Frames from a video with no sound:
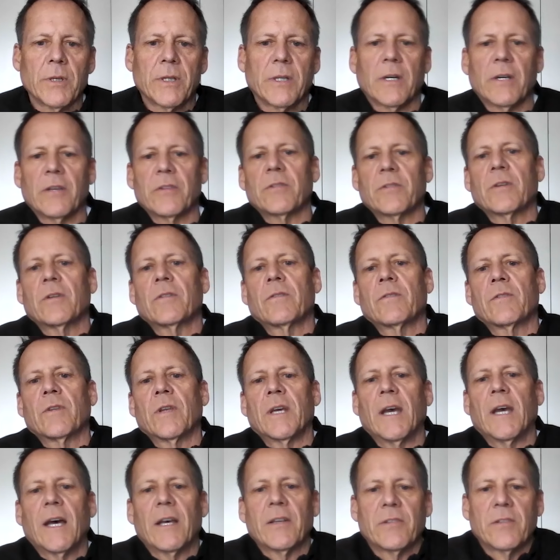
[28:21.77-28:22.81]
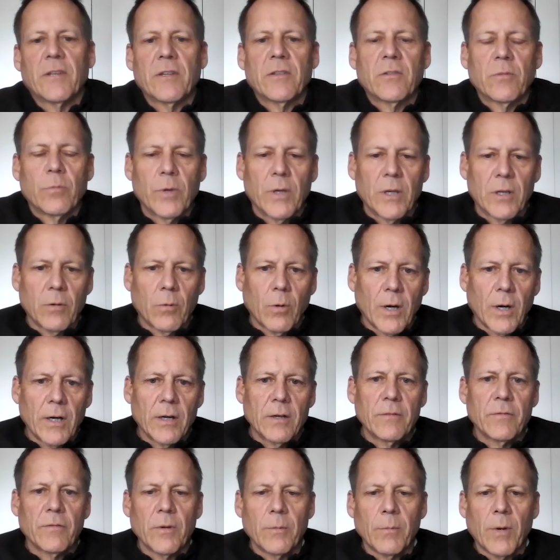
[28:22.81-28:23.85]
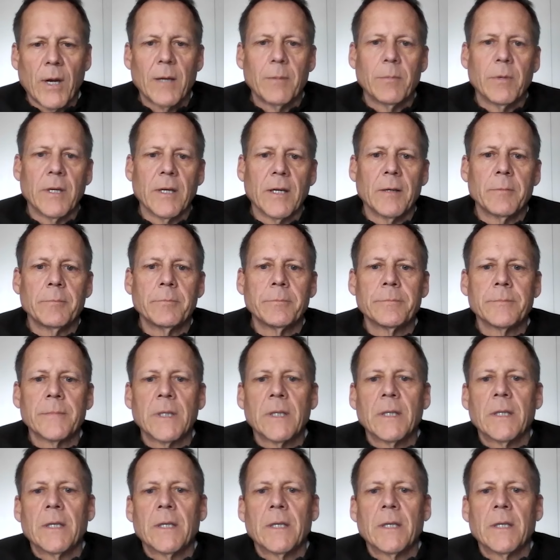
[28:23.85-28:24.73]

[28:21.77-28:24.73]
because of the assets we acquired from I B M